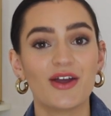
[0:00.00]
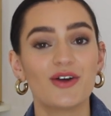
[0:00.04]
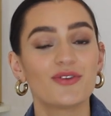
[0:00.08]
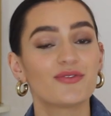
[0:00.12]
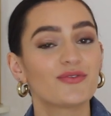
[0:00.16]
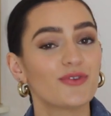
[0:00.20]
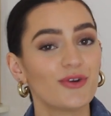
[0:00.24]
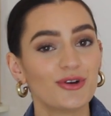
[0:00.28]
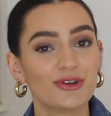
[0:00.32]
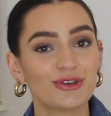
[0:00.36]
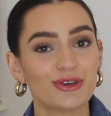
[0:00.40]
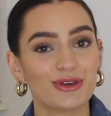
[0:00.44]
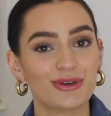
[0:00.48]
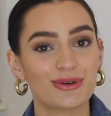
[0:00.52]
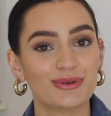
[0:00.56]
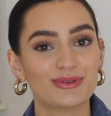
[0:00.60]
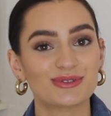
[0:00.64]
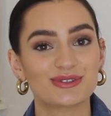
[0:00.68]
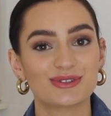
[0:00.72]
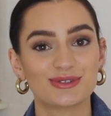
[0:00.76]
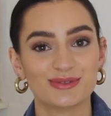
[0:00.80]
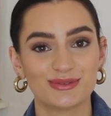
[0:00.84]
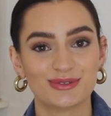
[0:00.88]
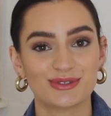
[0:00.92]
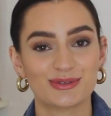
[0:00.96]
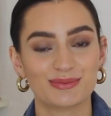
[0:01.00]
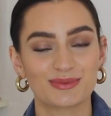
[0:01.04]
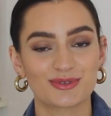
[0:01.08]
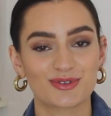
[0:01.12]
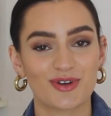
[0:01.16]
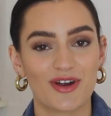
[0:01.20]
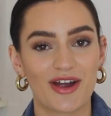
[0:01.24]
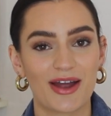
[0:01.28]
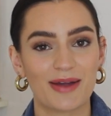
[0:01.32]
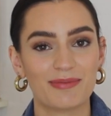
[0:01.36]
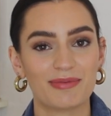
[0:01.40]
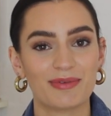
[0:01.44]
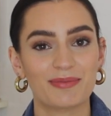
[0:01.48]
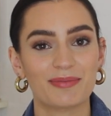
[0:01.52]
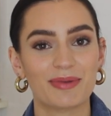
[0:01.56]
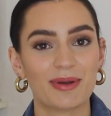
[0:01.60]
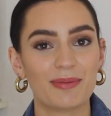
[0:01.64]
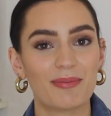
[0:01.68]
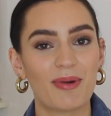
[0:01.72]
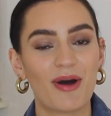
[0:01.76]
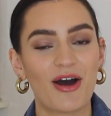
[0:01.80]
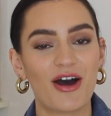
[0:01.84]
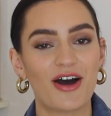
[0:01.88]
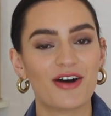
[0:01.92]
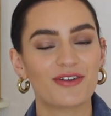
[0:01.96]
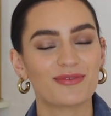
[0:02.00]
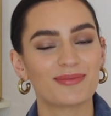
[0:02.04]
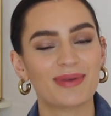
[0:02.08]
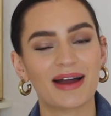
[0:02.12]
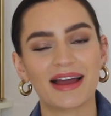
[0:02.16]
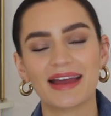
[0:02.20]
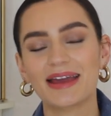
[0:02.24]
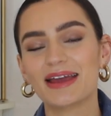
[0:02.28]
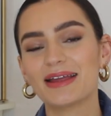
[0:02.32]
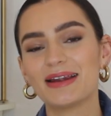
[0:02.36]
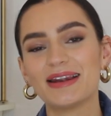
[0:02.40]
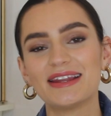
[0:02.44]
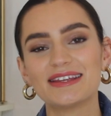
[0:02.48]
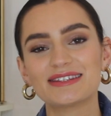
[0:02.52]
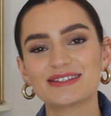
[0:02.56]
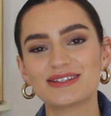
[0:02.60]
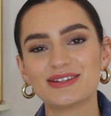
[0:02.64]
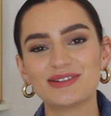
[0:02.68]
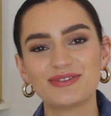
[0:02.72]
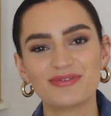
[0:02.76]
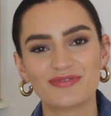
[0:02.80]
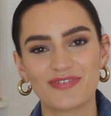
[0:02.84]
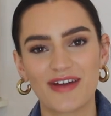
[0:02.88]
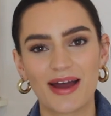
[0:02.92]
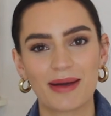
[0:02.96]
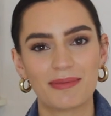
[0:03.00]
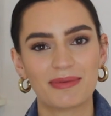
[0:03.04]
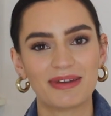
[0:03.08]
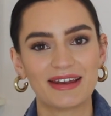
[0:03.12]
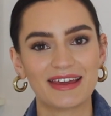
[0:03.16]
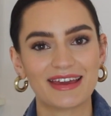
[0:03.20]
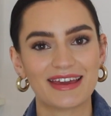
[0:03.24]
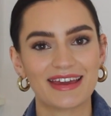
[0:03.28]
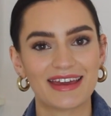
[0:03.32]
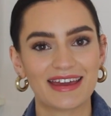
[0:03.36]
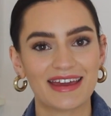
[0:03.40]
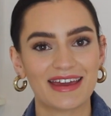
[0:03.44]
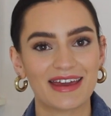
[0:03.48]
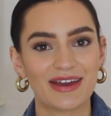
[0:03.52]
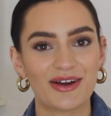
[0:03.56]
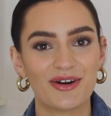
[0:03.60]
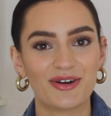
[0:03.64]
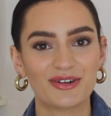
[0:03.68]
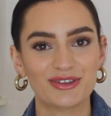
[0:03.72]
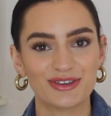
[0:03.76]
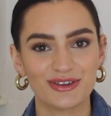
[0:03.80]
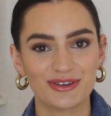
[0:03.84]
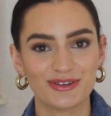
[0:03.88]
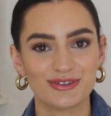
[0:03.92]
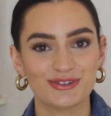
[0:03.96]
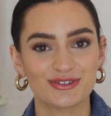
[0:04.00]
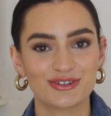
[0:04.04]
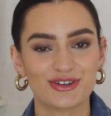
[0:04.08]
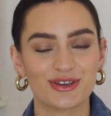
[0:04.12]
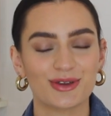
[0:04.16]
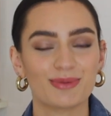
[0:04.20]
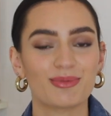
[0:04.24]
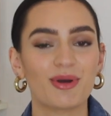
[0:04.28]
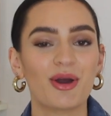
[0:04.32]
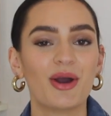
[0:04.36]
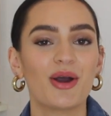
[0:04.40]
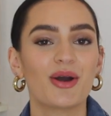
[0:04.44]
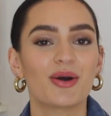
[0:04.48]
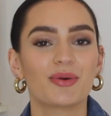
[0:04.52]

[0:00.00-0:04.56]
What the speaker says: for you to subscribe and be a part of my little family here on YouTube.